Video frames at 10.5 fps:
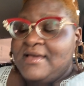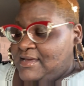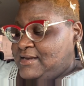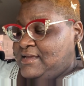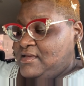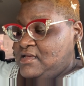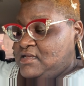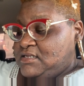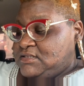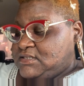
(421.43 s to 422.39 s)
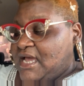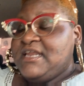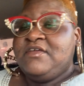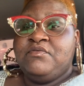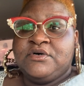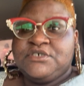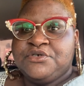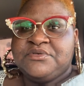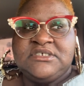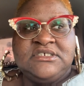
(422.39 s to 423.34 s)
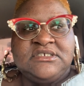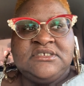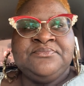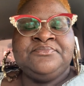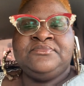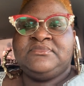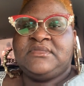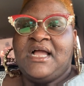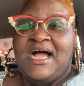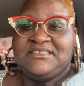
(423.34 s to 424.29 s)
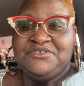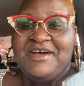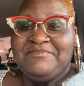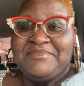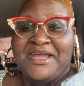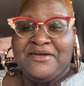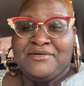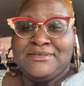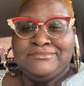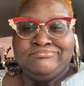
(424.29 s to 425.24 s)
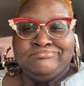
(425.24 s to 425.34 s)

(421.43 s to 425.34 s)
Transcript: It is 84 degrees. I do have my ear on.